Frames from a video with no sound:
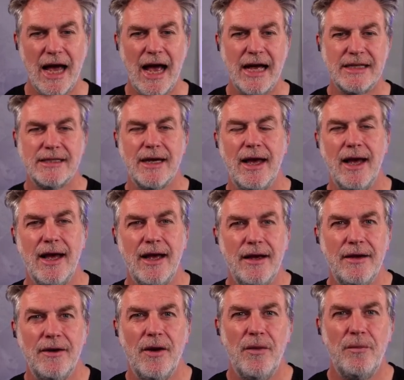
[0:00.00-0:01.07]
at
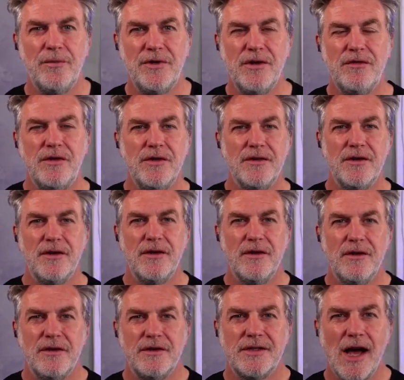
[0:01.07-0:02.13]
different
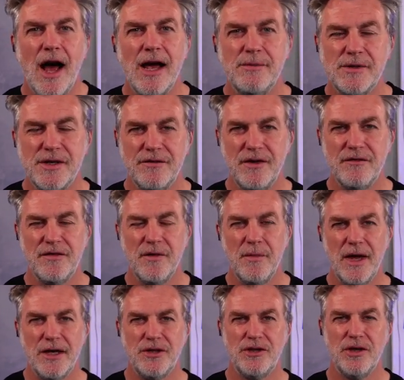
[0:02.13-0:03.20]
types of
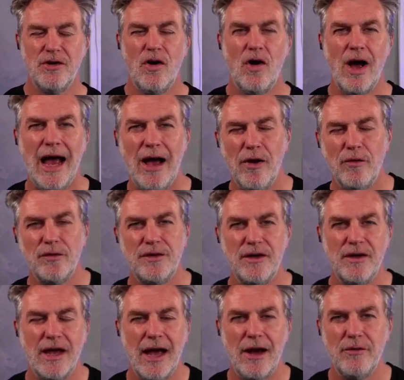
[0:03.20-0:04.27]
information, or how
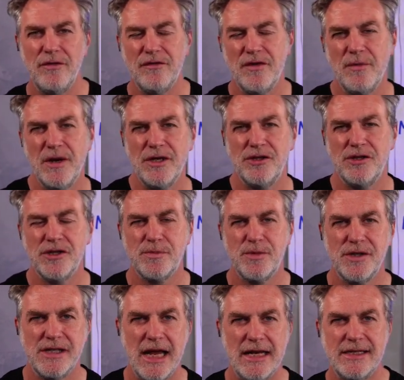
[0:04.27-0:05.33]
information is
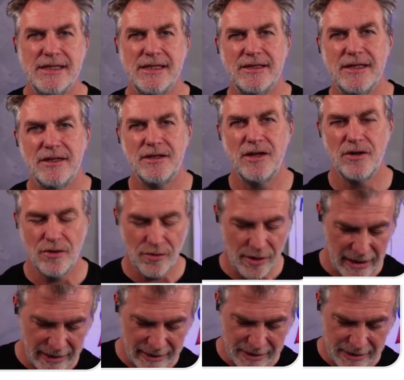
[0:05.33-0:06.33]
presented that can create